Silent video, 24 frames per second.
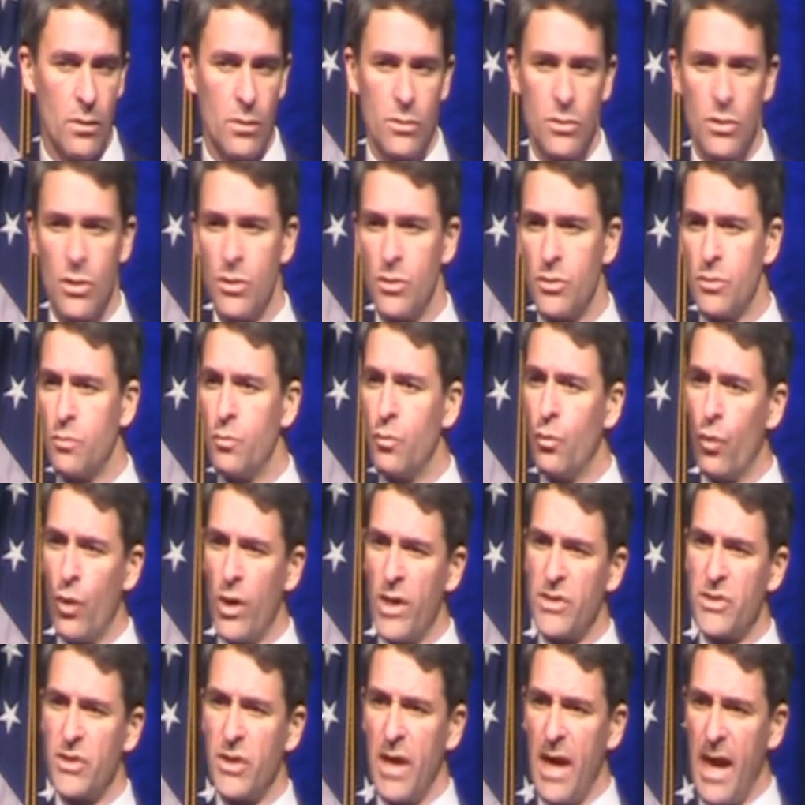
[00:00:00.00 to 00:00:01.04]
to
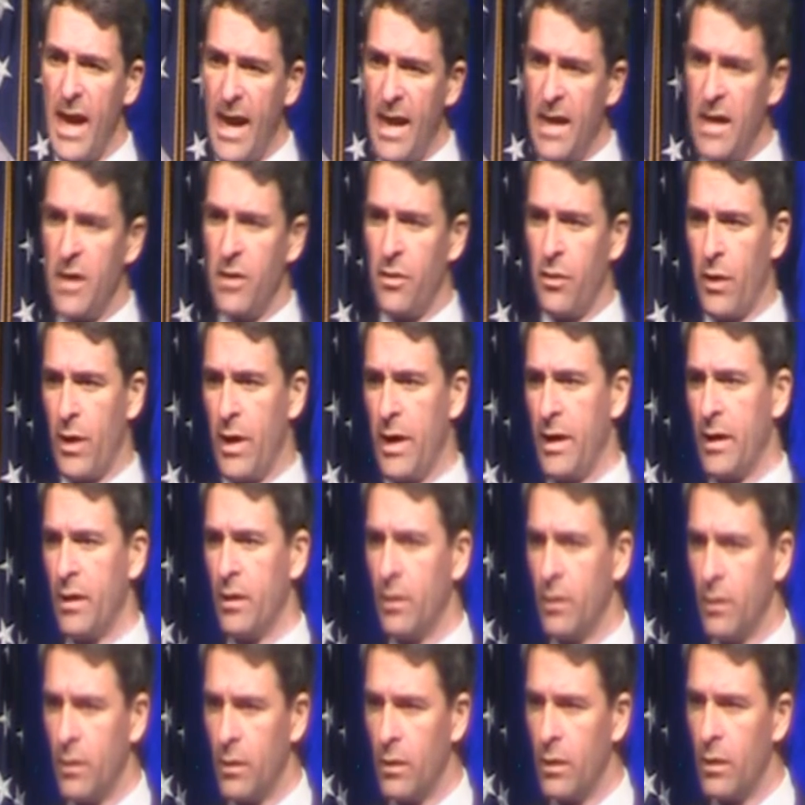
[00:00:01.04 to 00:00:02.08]
risk
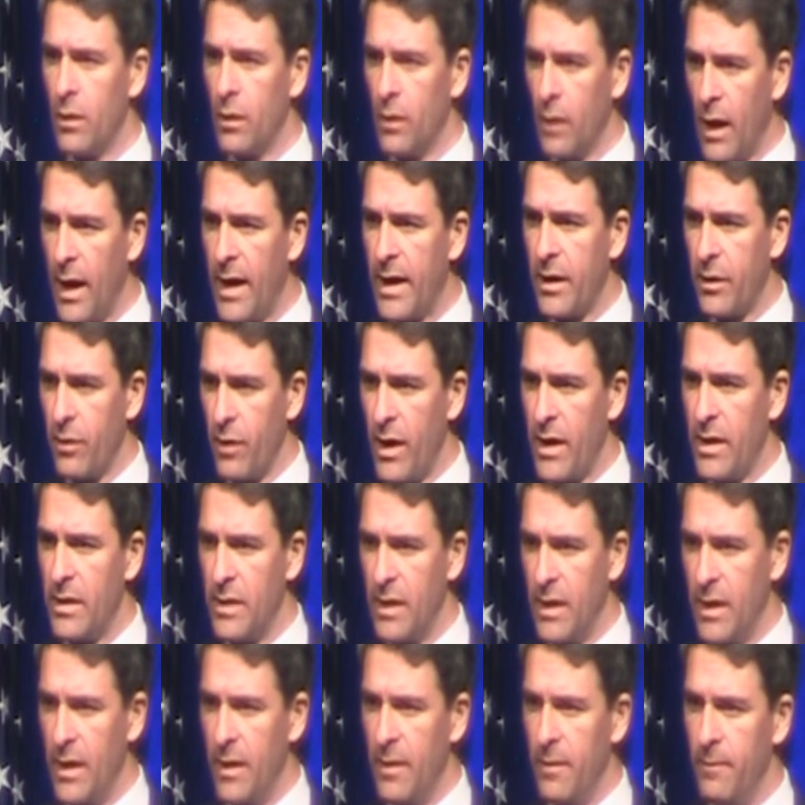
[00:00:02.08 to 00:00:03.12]
anything like they
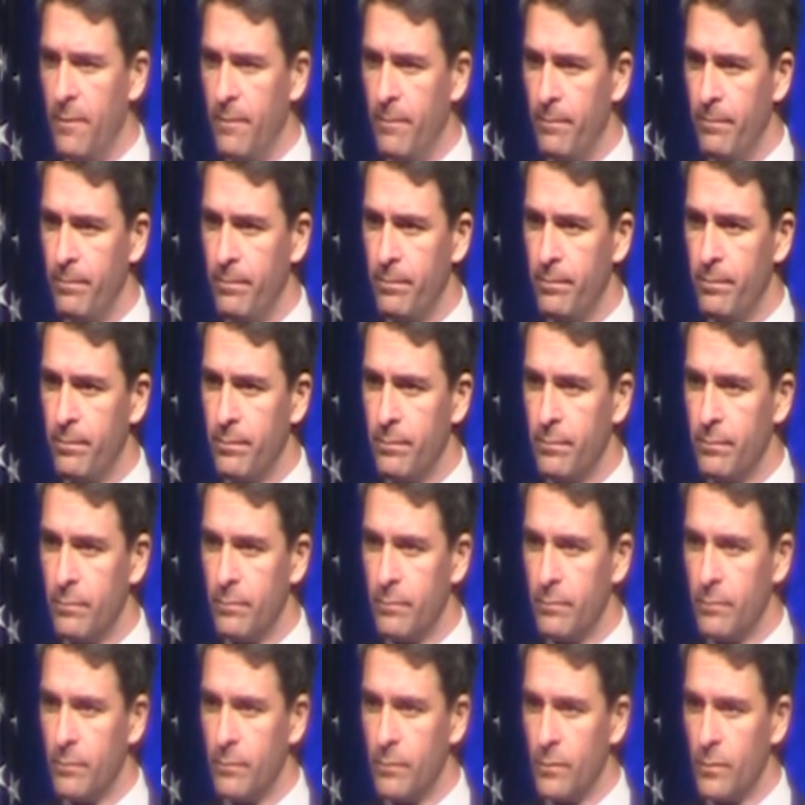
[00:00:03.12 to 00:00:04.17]
did.
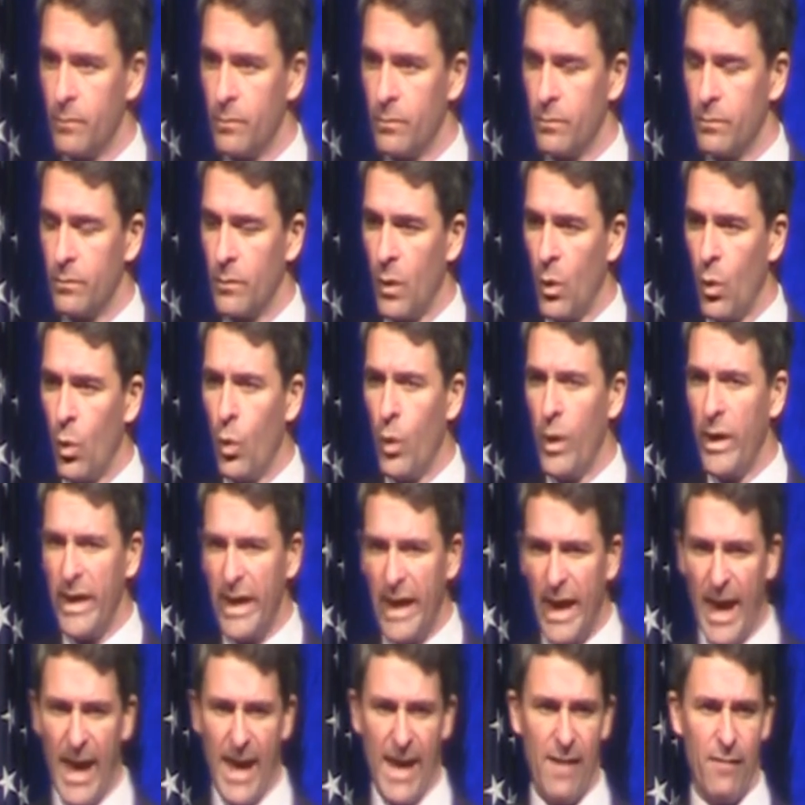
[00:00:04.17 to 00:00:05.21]
We
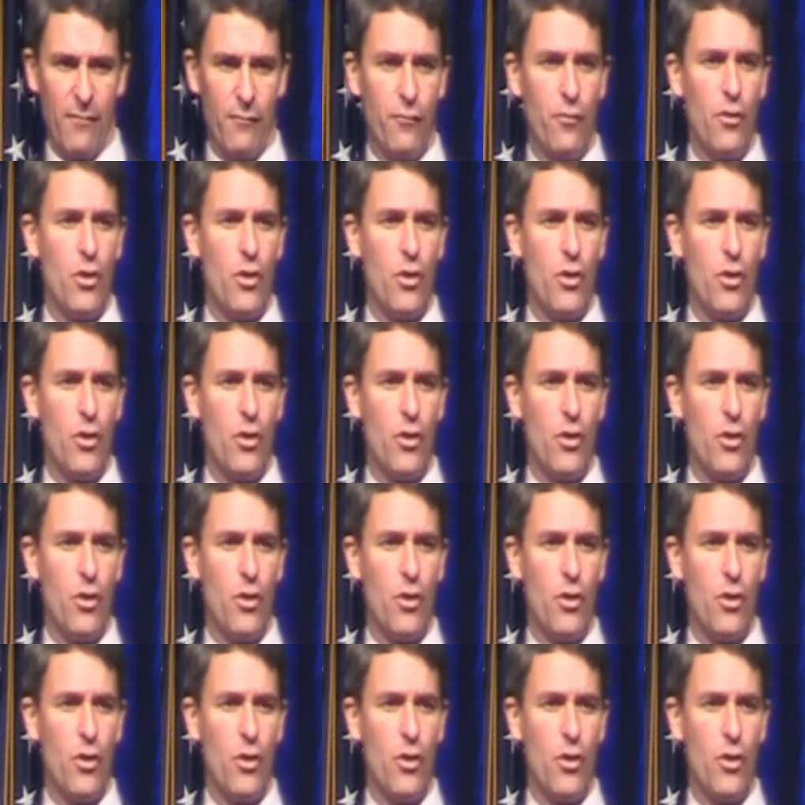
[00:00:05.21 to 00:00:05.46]
have